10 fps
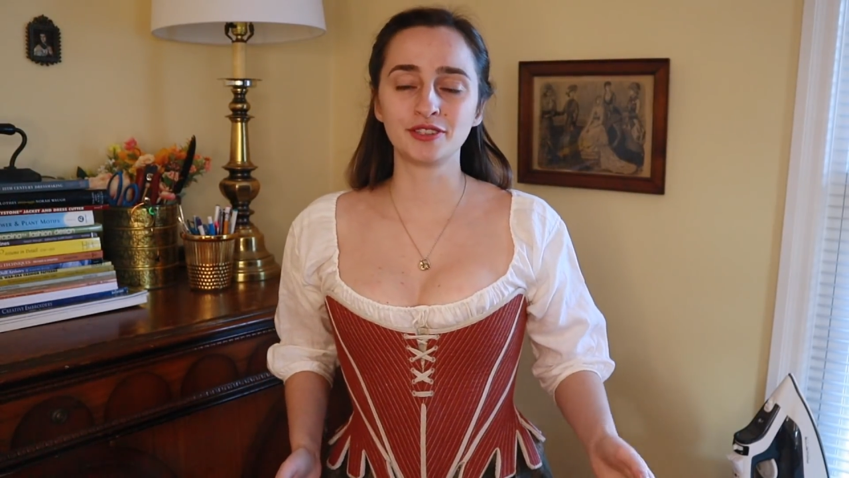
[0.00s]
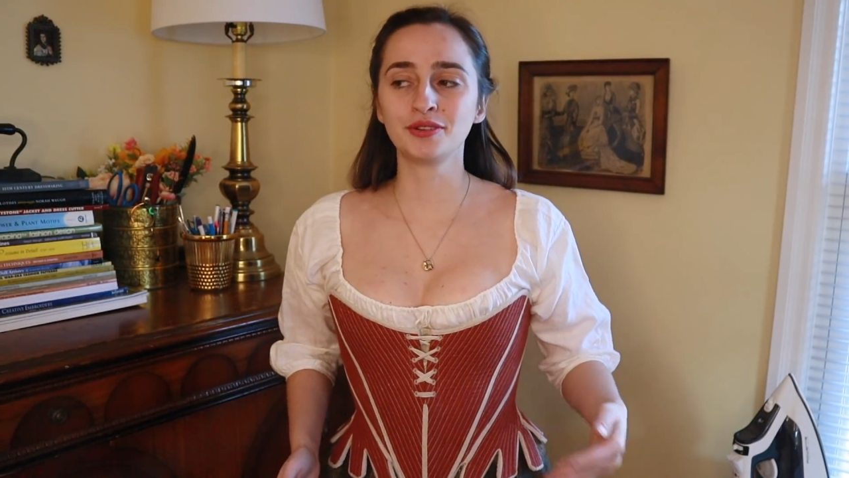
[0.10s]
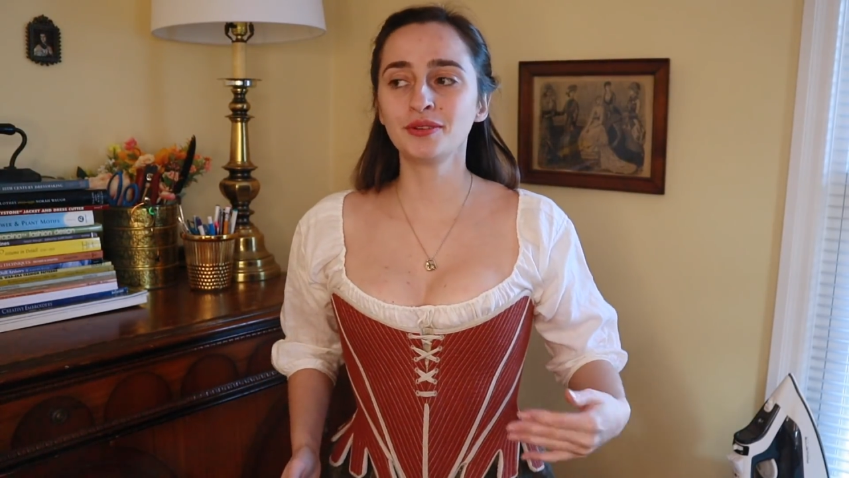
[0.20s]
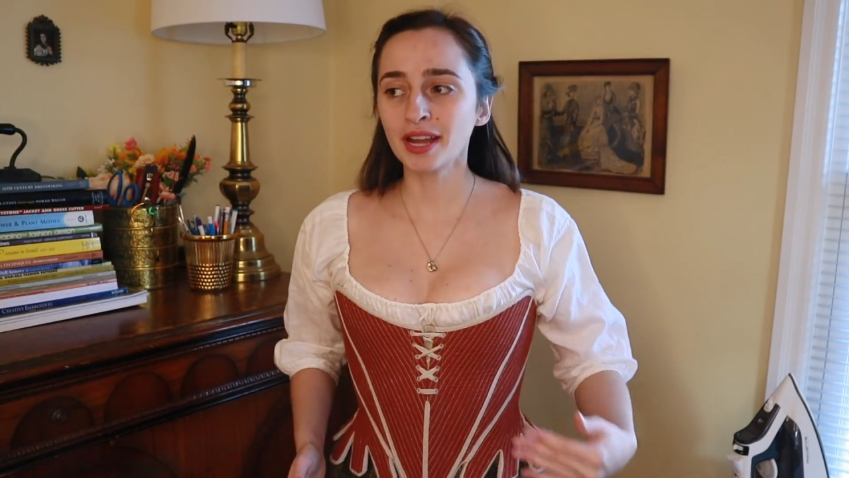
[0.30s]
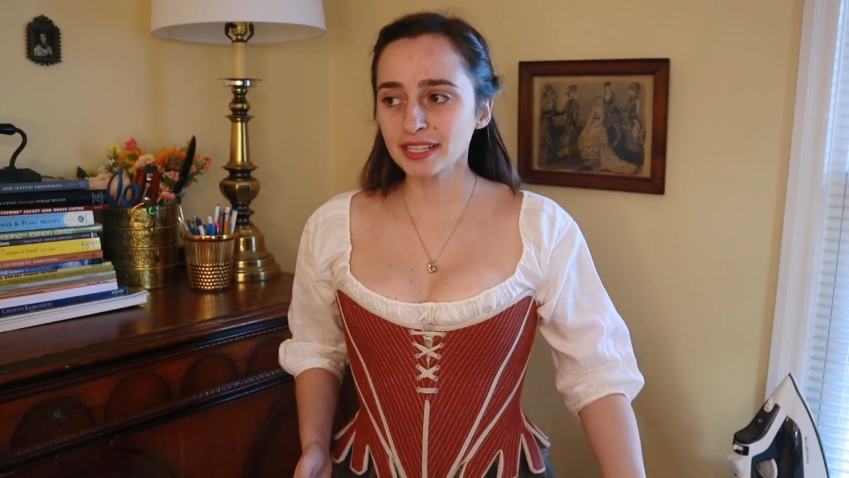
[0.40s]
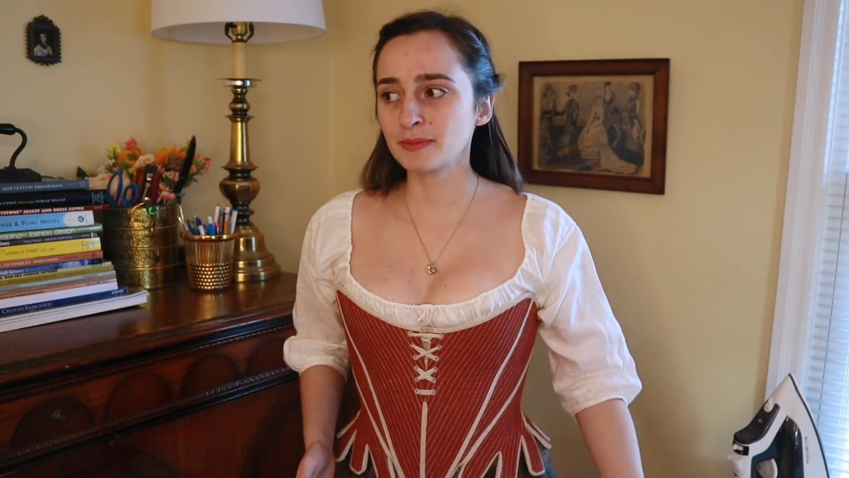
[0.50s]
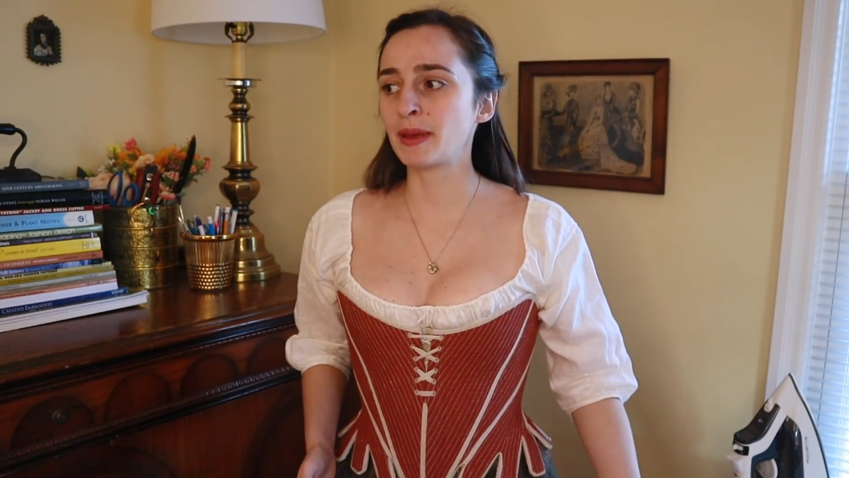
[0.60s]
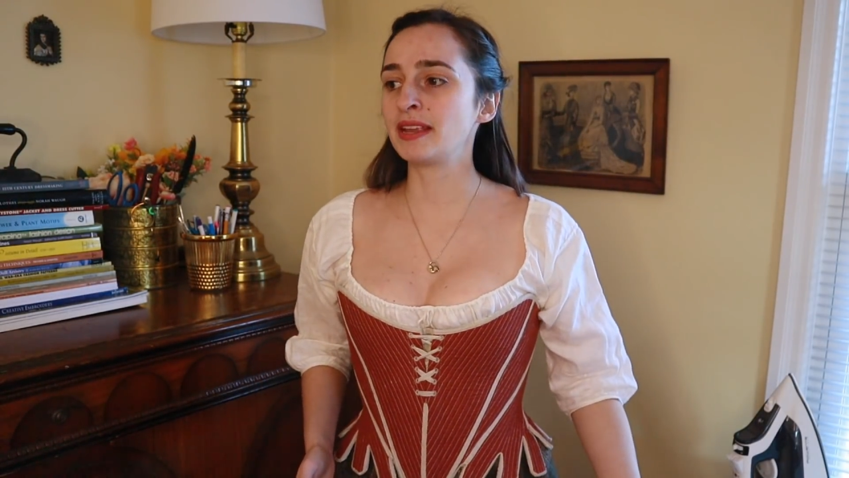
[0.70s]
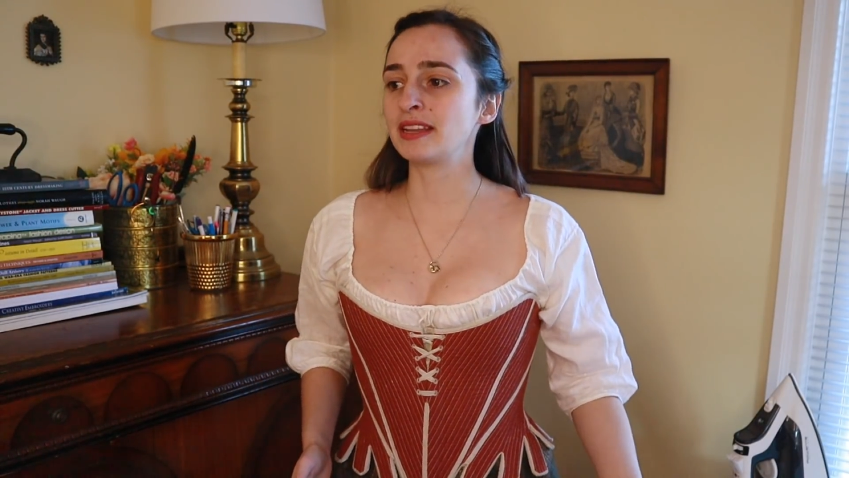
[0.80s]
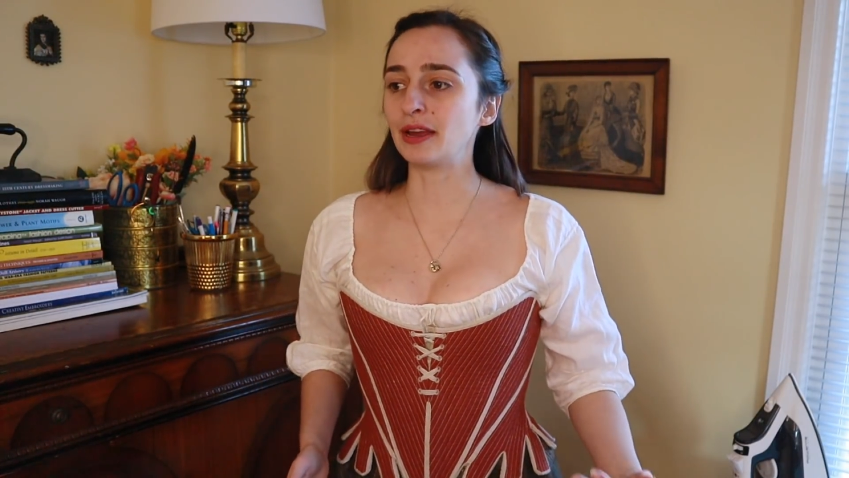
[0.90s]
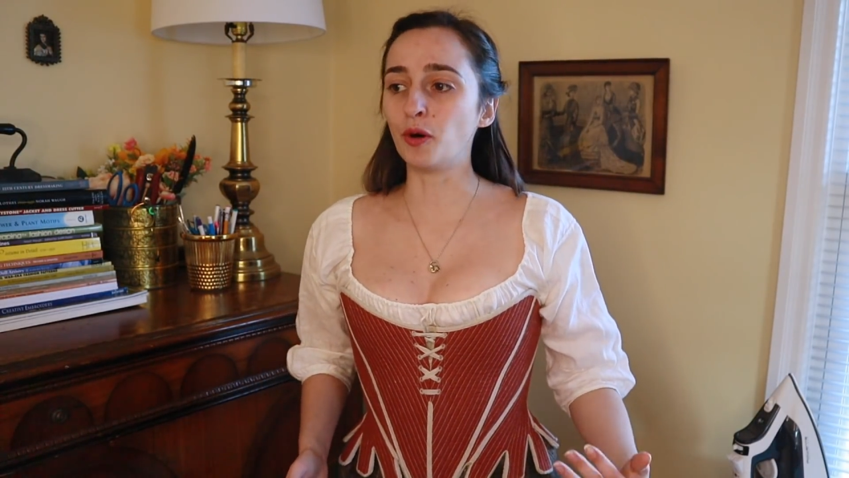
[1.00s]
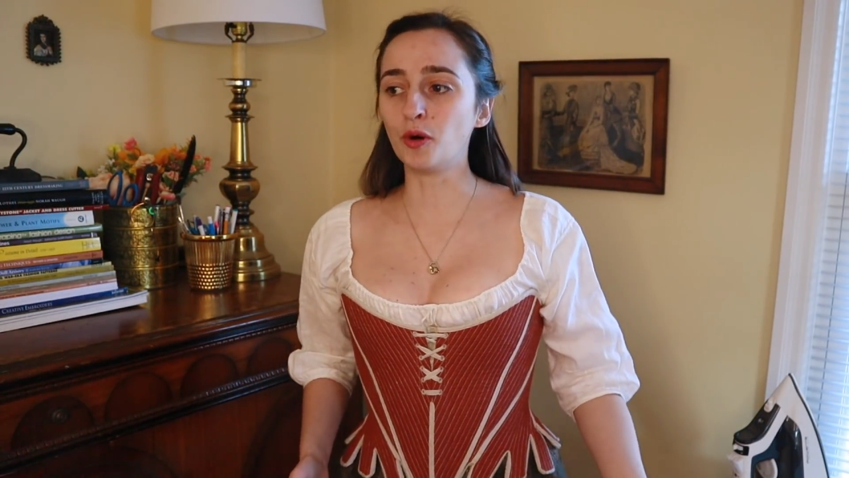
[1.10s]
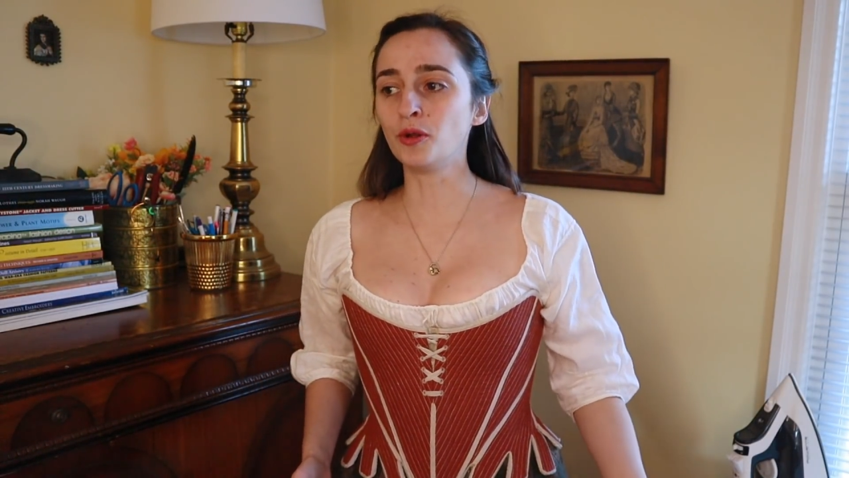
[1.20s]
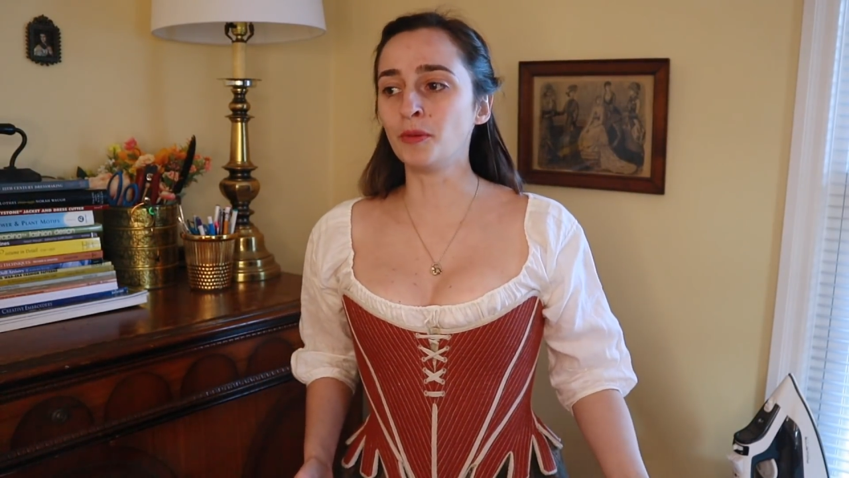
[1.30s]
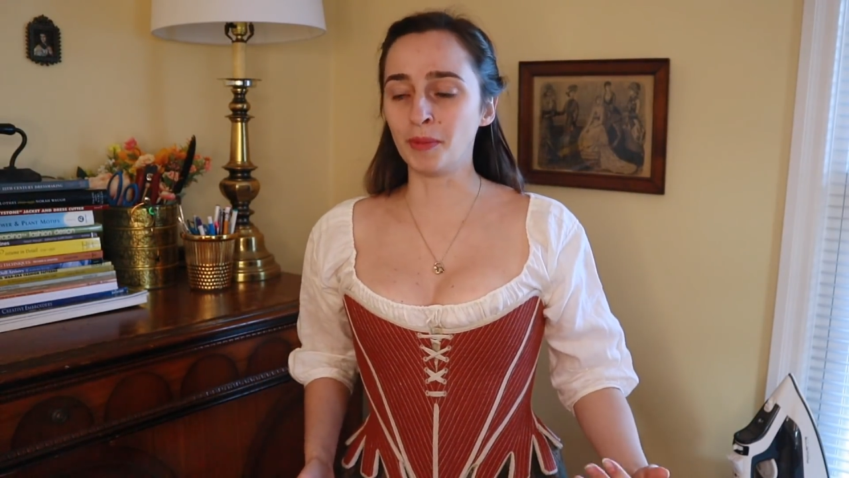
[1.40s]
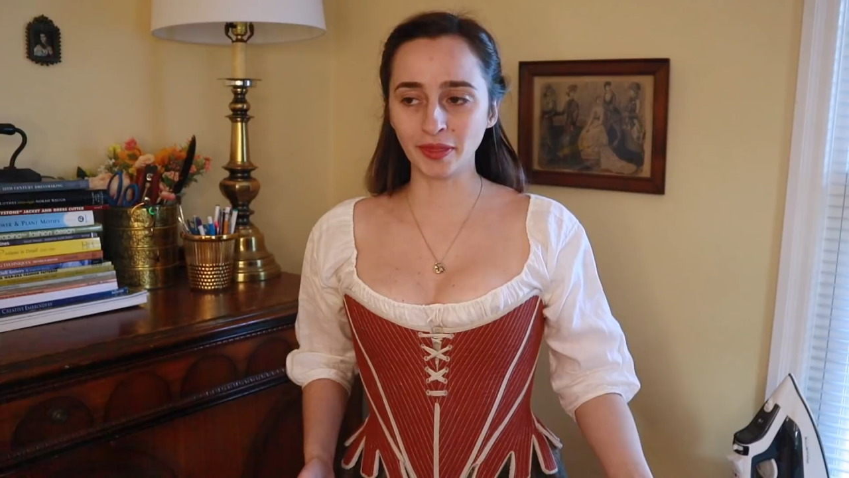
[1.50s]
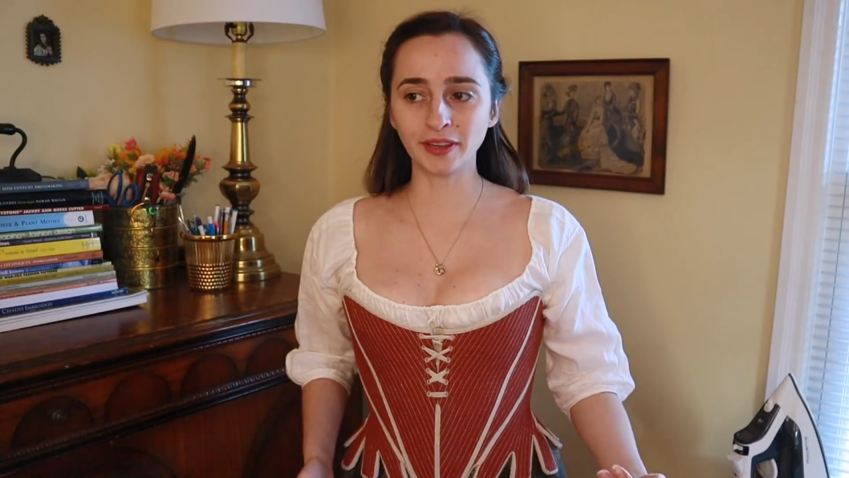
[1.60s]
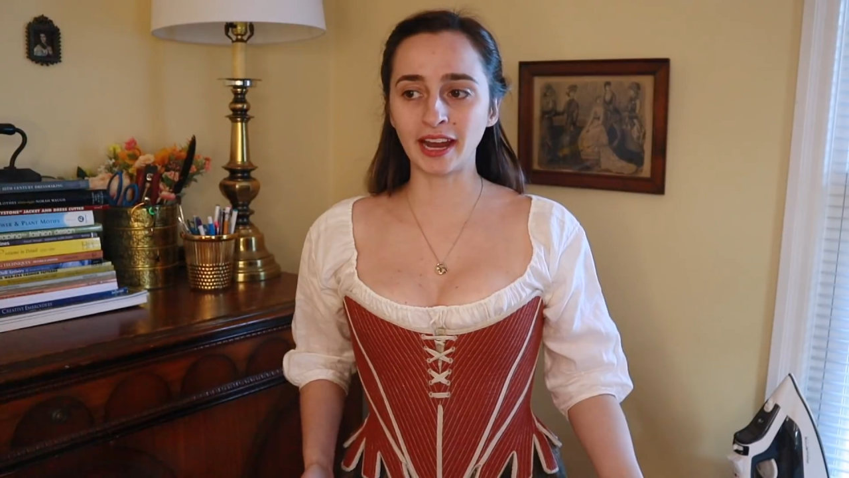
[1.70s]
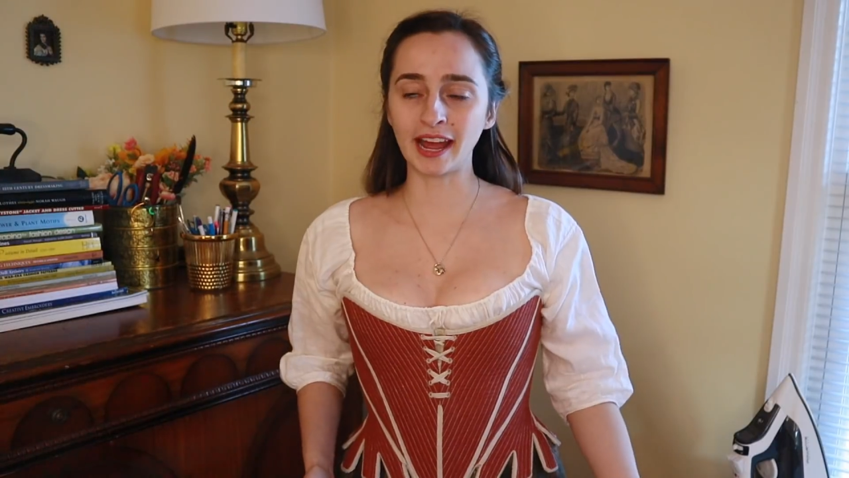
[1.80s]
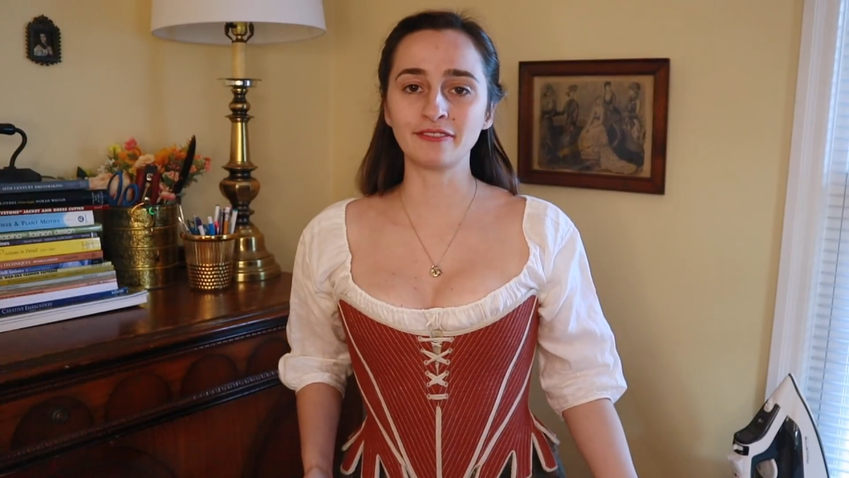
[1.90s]
Do not spend a whole month
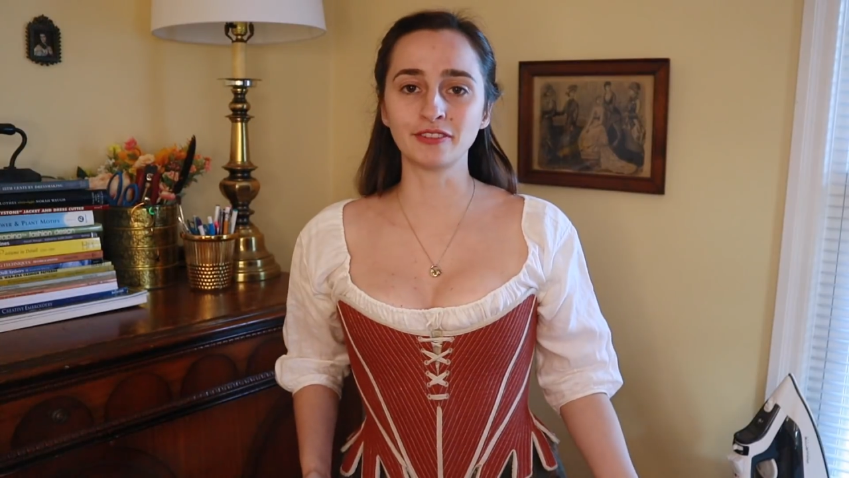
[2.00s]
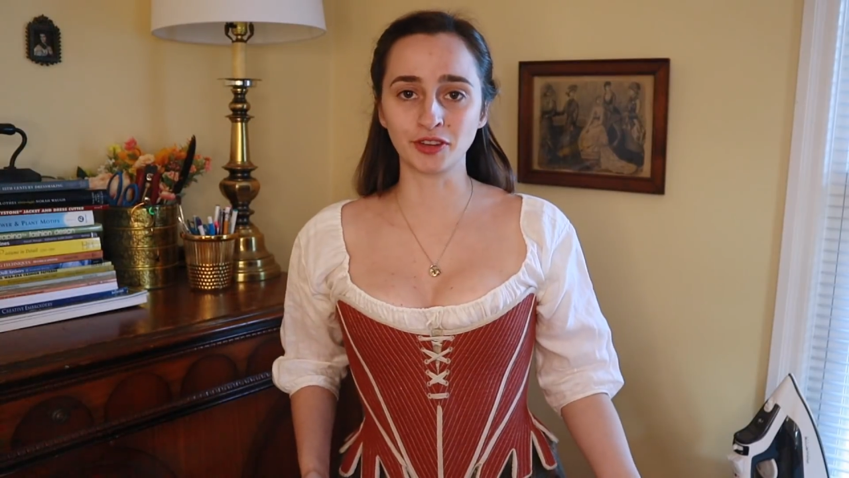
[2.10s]
and a half of